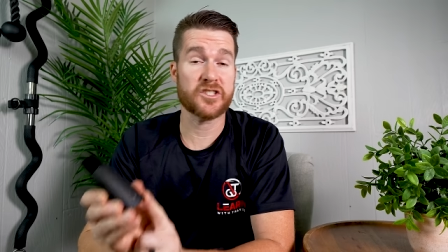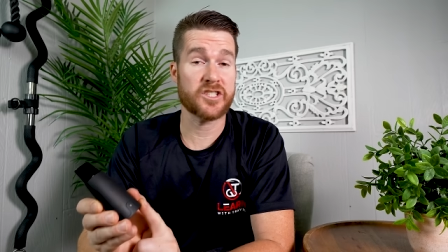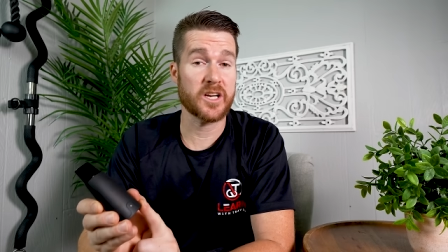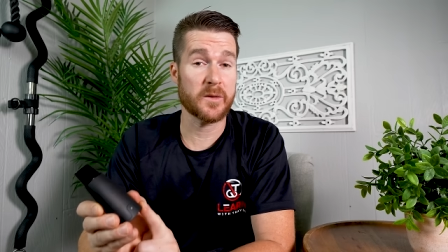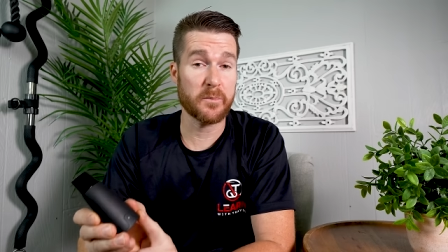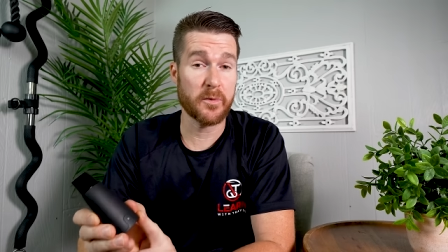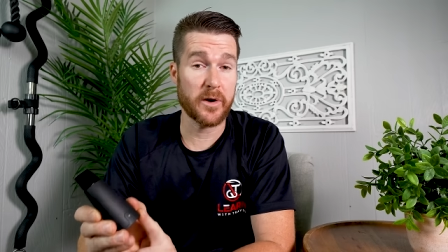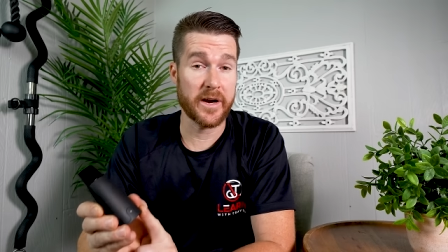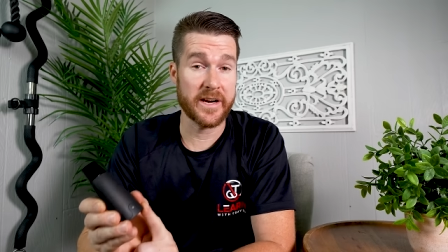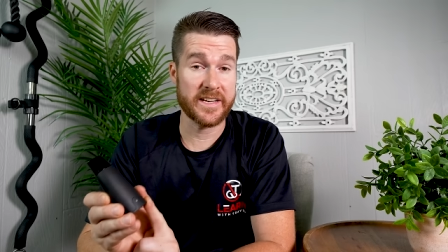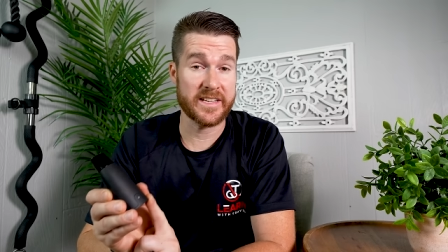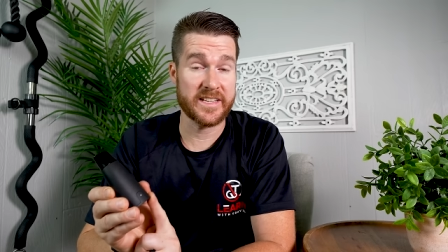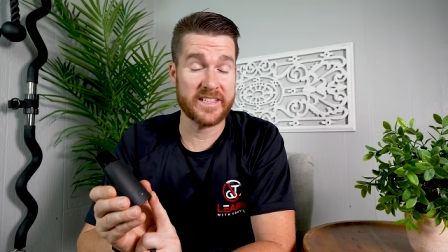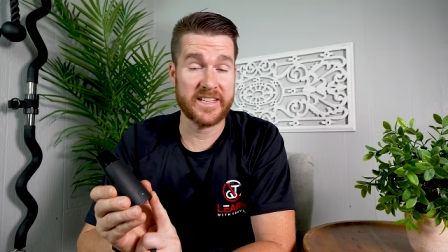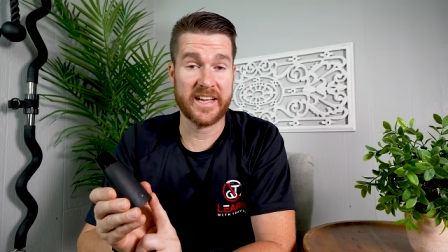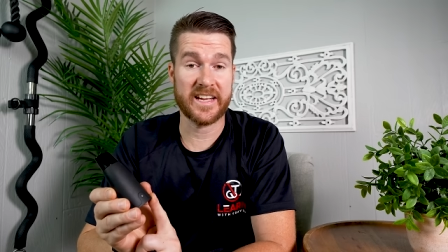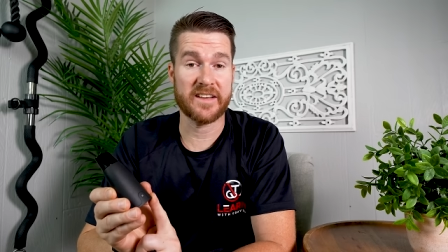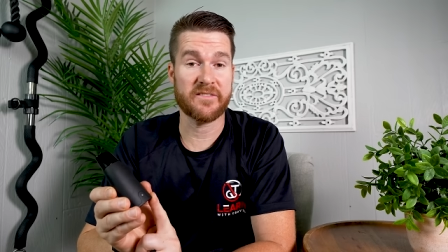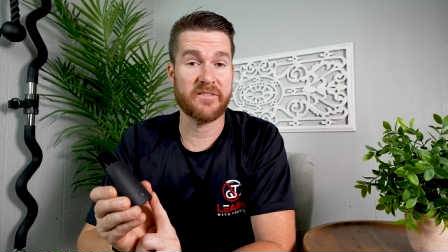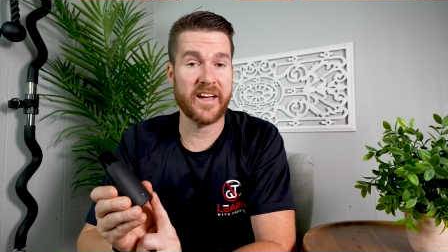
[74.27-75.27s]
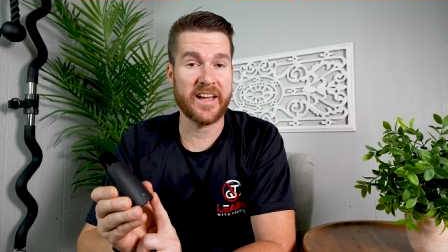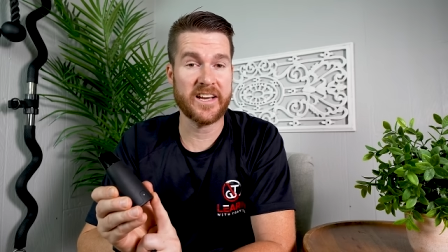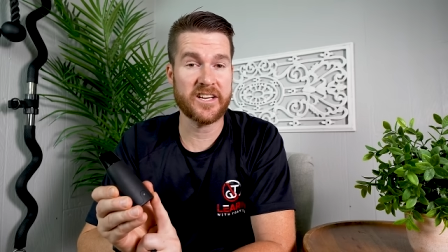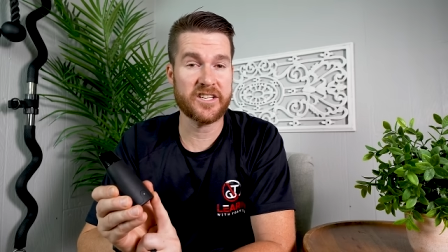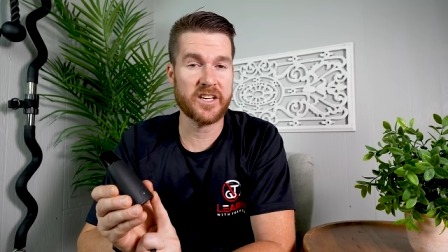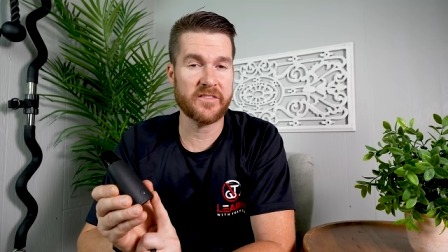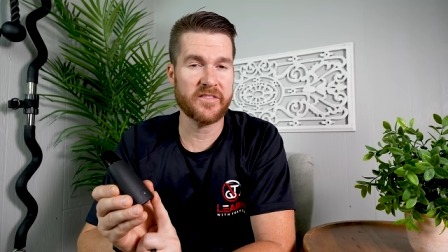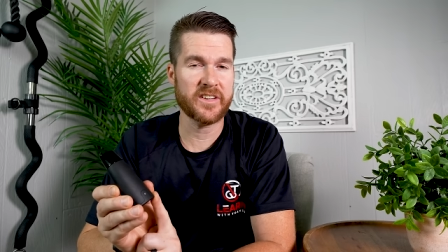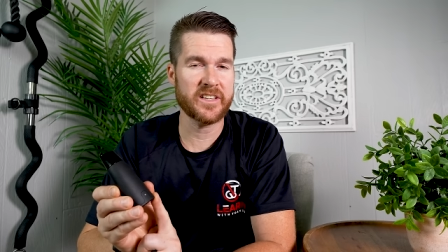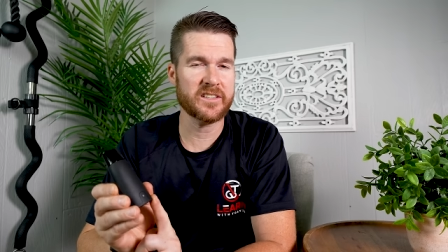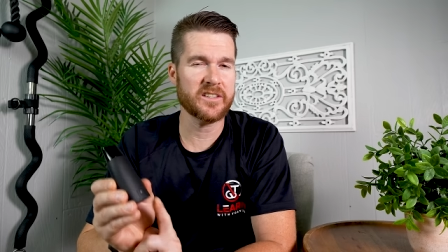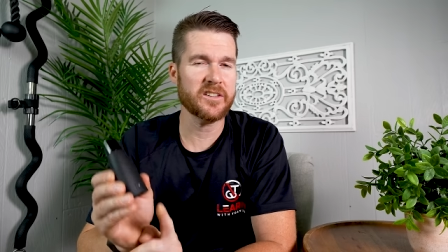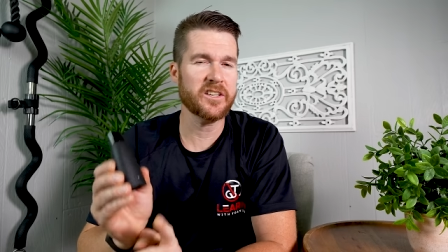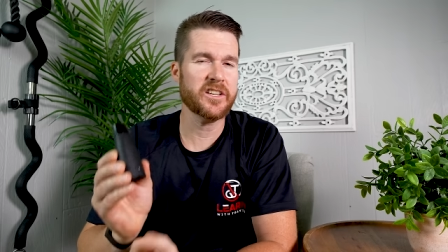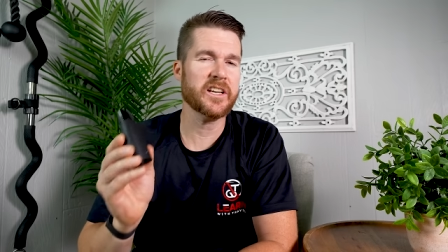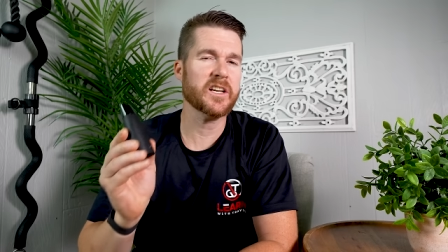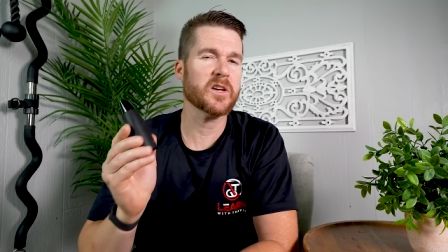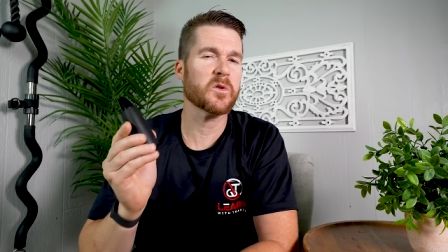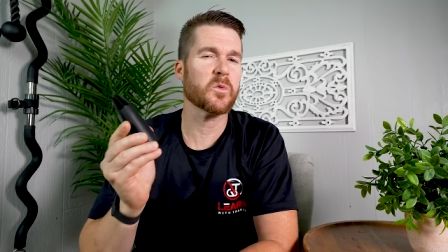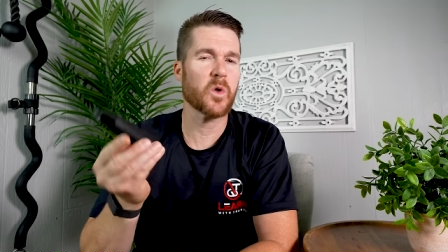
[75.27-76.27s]
jump right in and take advantage of it, or are you
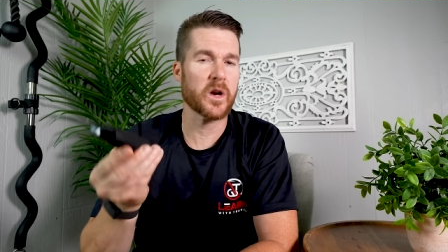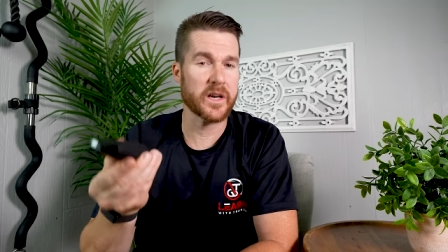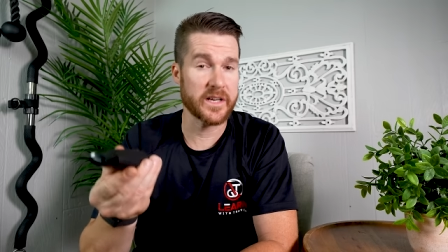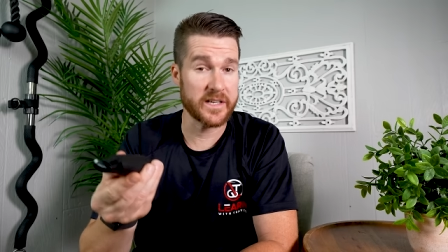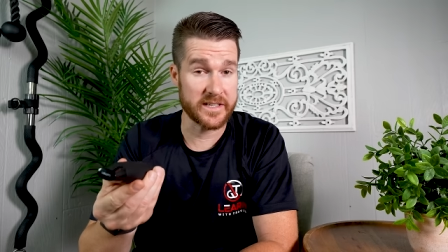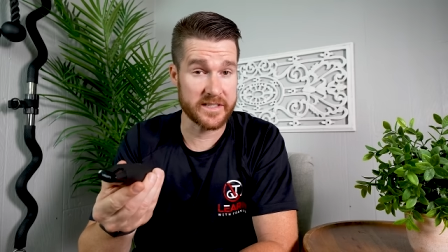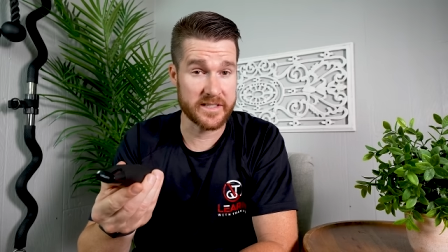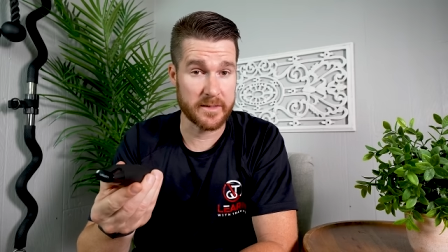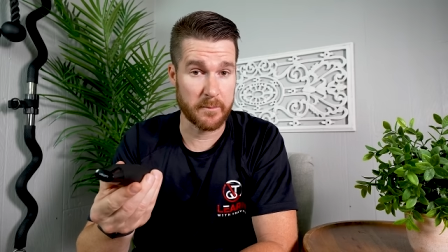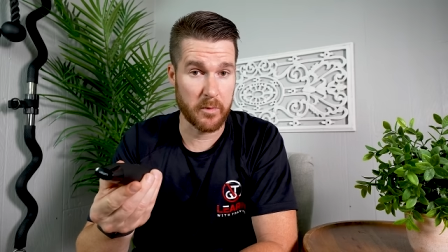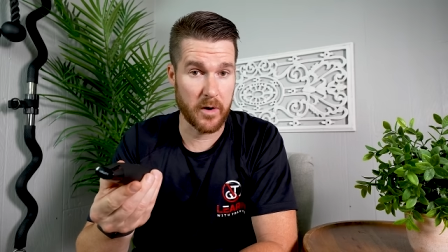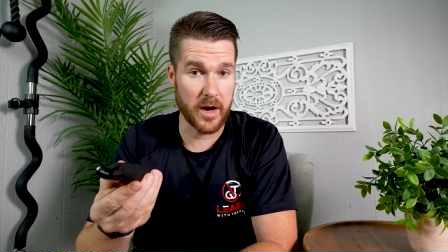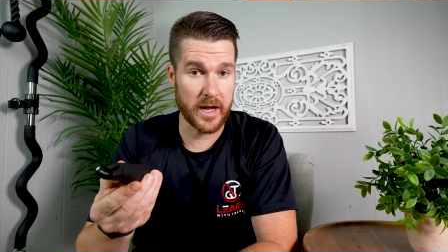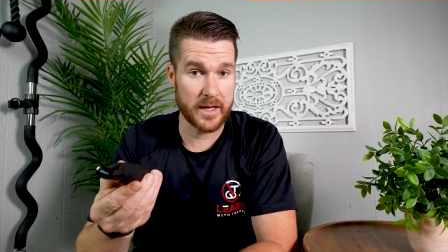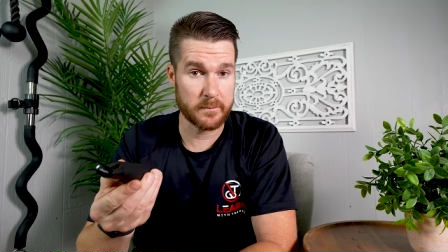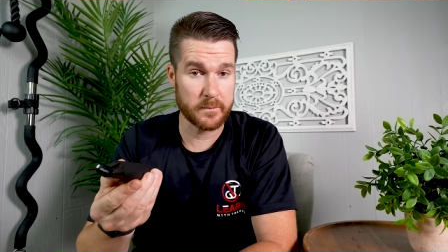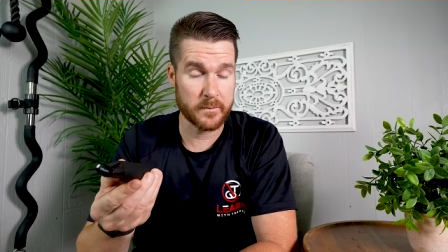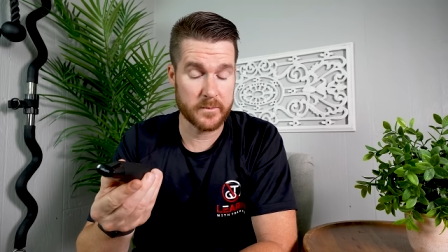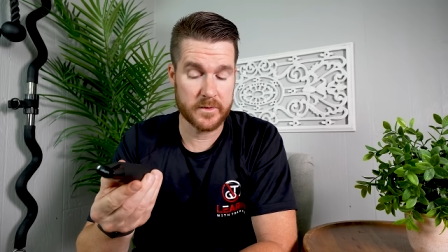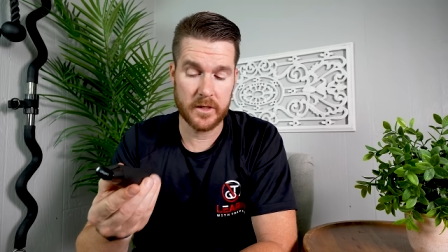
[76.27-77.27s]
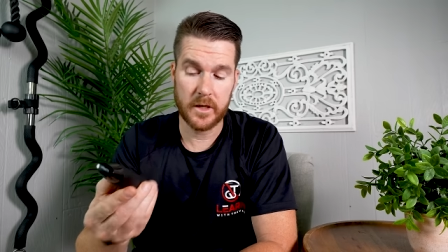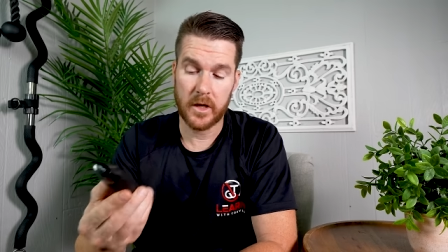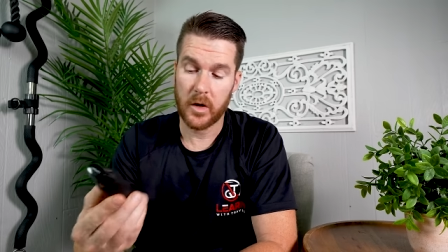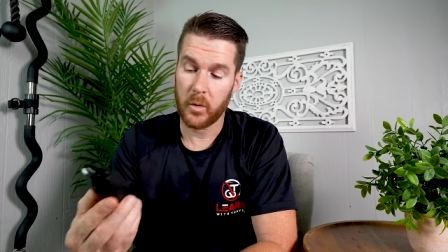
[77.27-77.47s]
gonna run into some problems?